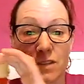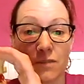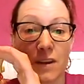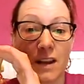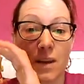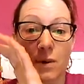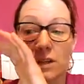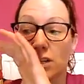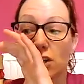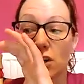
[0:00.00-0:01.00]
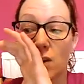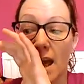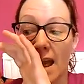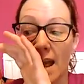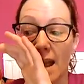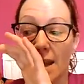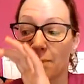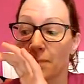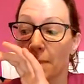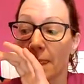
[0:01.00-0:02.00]
So if I go into
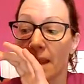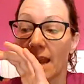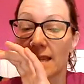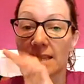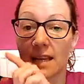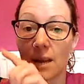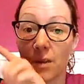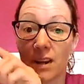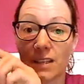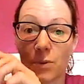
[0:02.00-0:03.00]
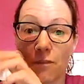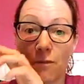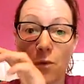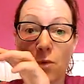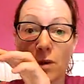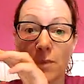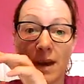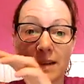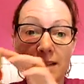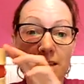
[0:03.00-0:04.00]
let's think I'm going into a forward bend.